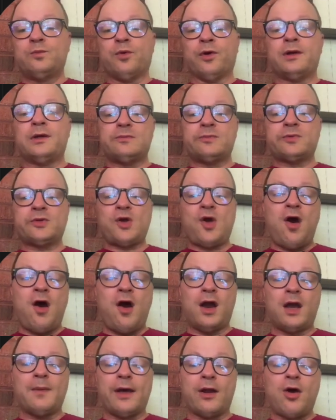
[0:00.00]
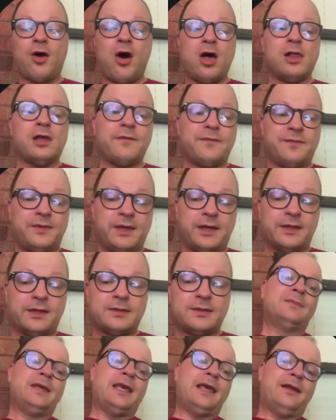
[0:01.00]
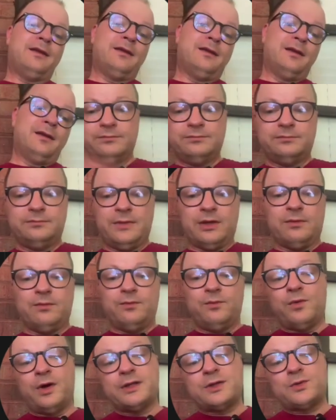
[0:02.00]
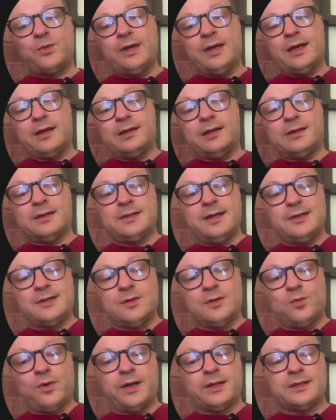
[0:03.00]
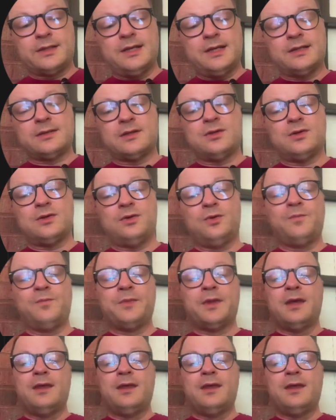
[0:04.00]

We're going to talk about all of this in, once we get into season 1, season 2.